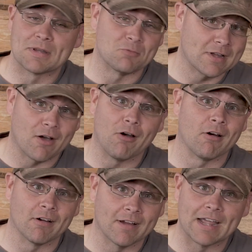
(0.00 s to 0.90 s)
I mean, we
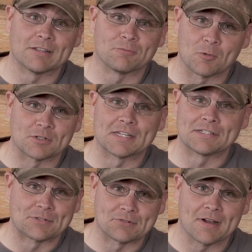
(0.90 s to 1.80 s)
are at the Four
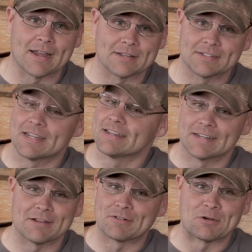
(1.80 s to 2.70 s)
Seasons Ranch, and
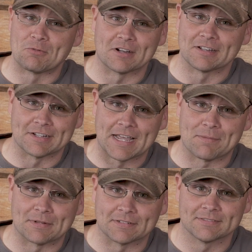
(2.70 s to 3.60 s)
you never know what could
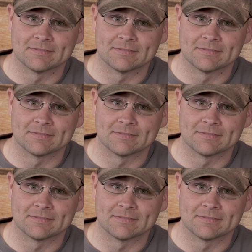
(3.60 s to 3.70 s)
happen.